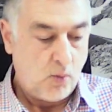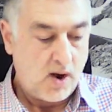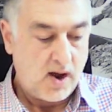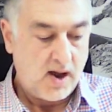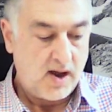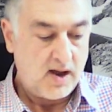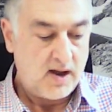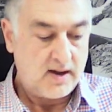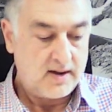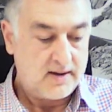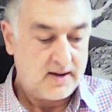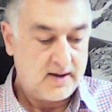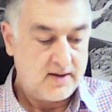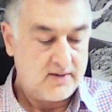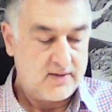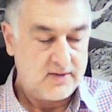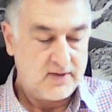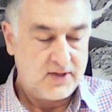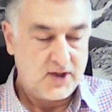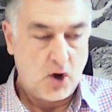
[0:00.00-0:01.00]
where
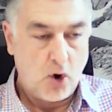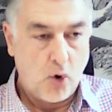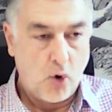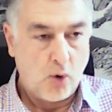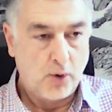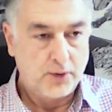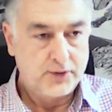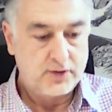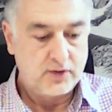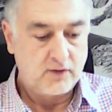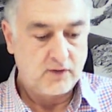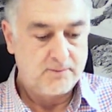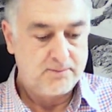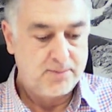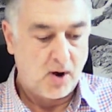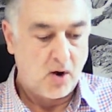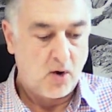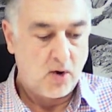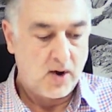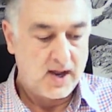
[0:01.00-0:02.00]
the order
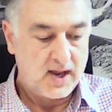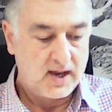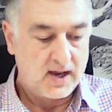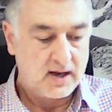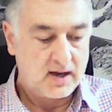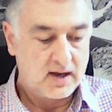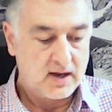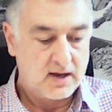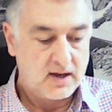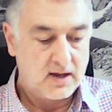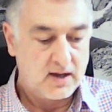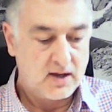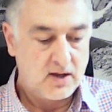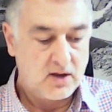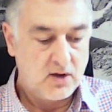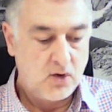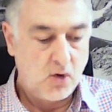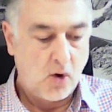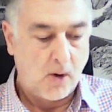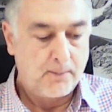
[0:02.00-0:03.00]
of buying
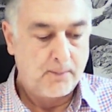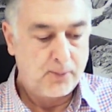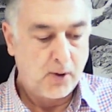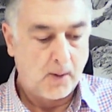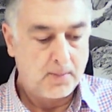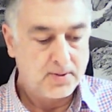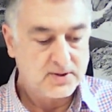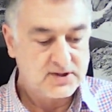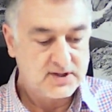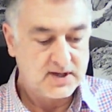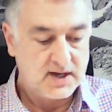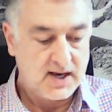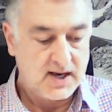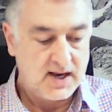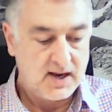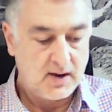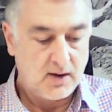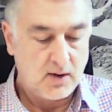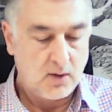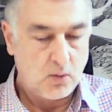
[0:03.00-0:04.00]
your
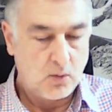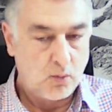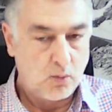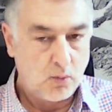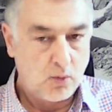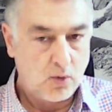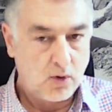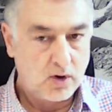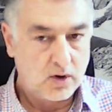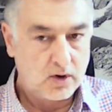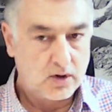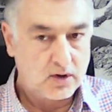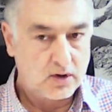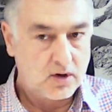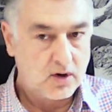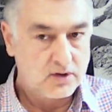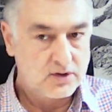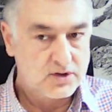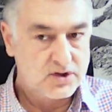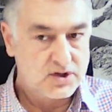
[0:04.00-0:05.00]
property
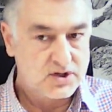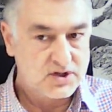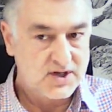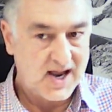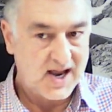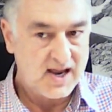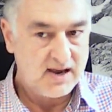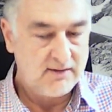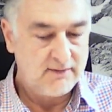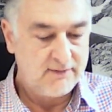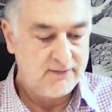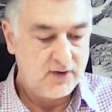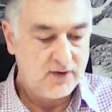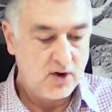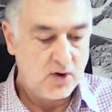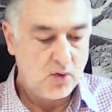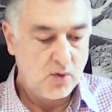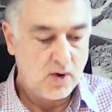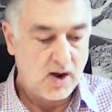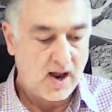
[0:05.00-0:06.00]
could save
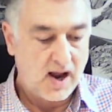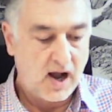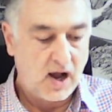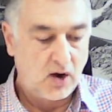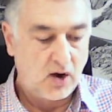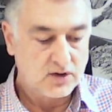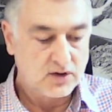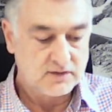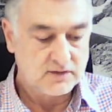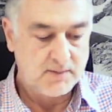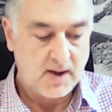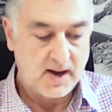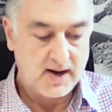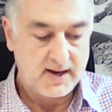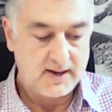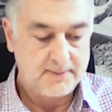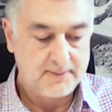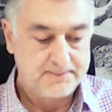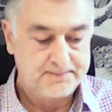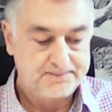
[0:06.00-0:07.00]
you a lot of
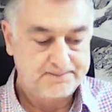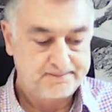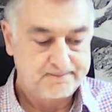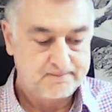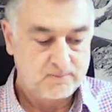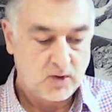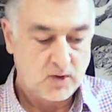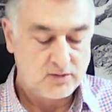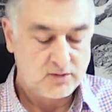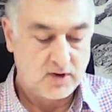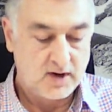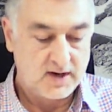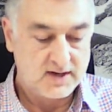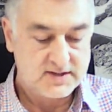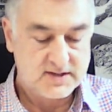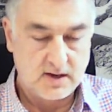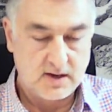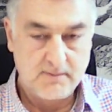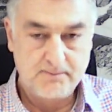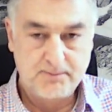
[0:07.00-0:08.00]
money.
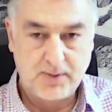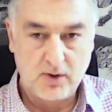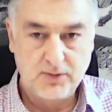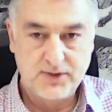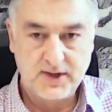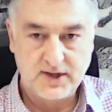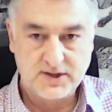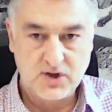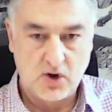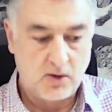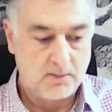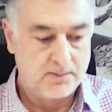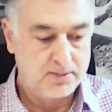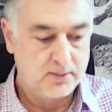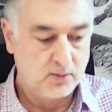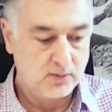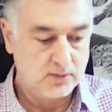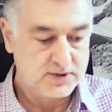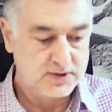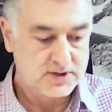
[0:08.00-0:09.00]
Right, so in both
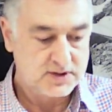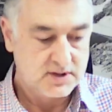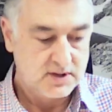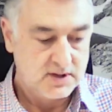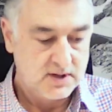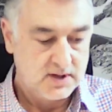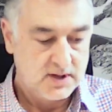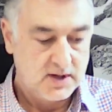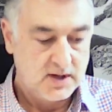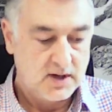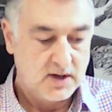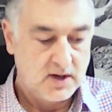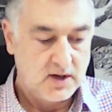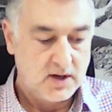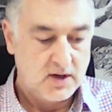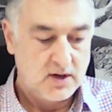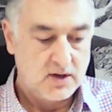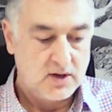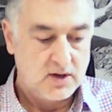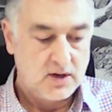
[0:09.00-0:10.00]
examples,
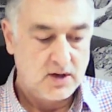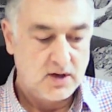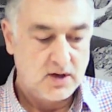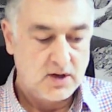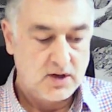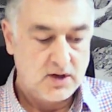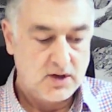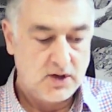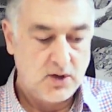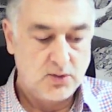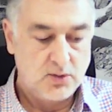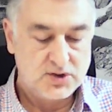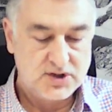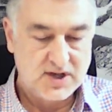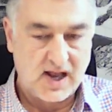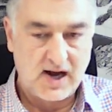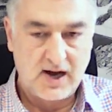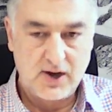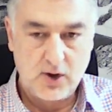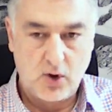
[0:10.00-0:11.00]
you
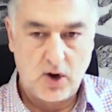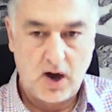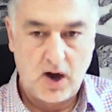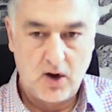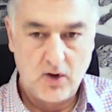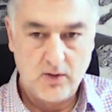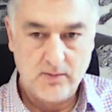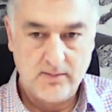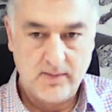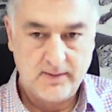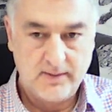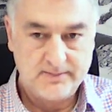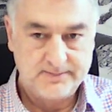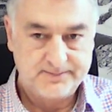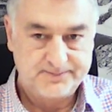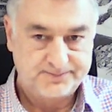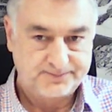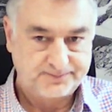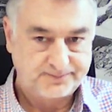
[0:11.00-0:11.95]
sell your home.